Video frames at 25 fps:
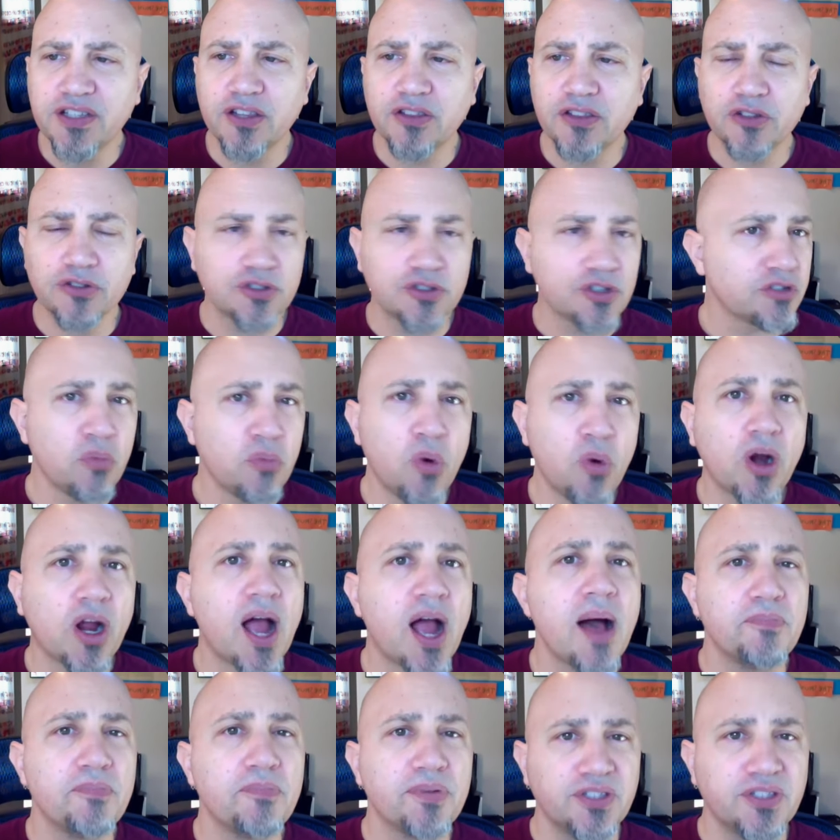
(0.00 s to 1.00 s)
that there's just more
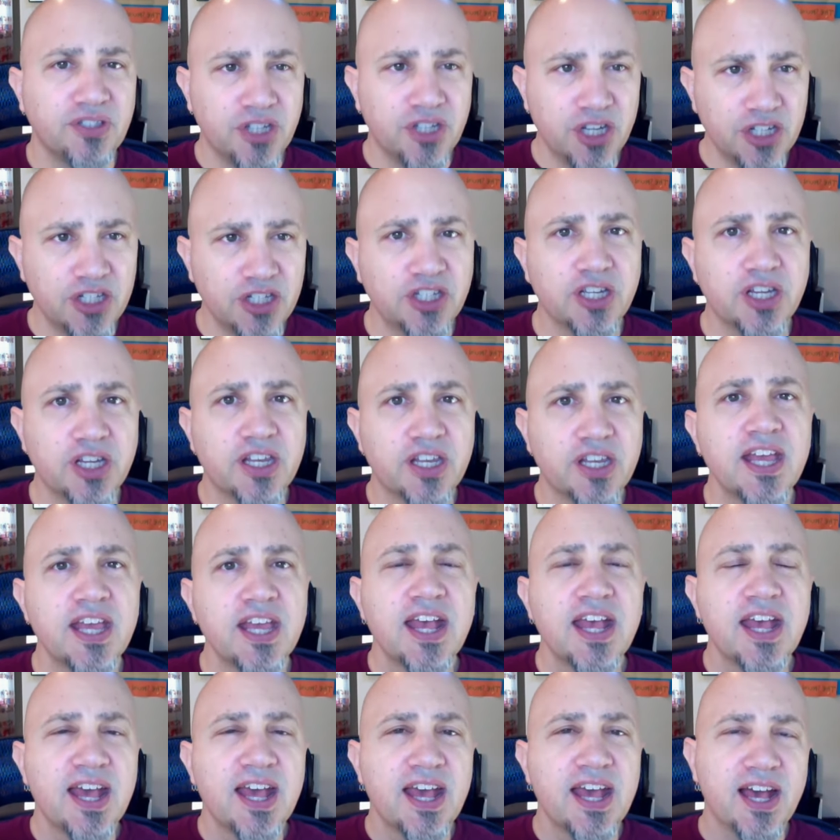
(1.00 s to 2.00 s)
competition
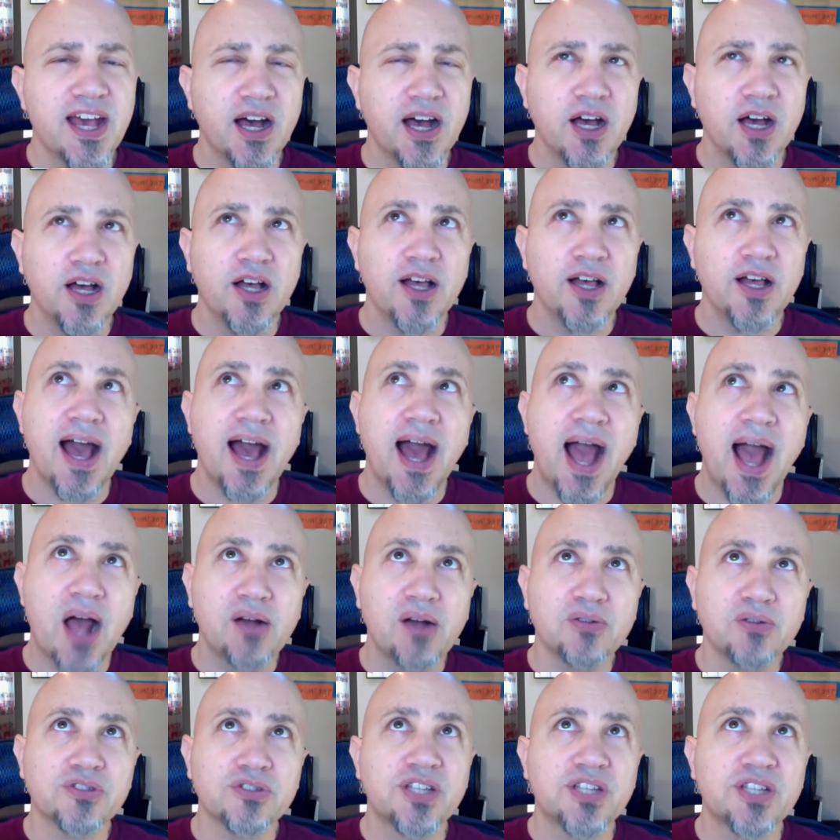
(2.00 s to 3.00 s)
uh,
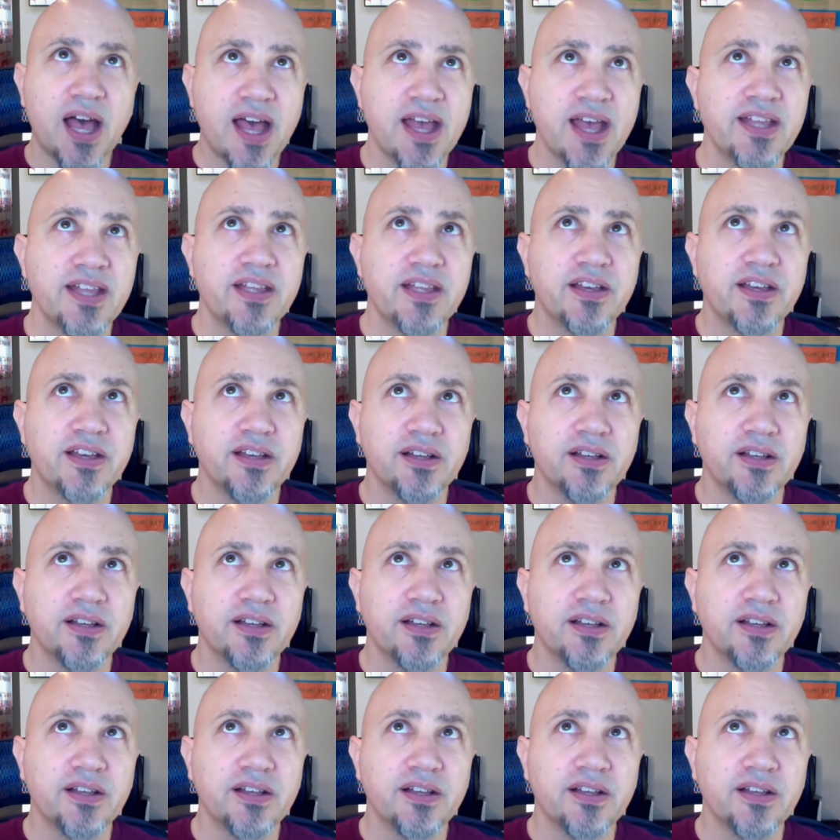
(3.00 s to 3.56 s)
outside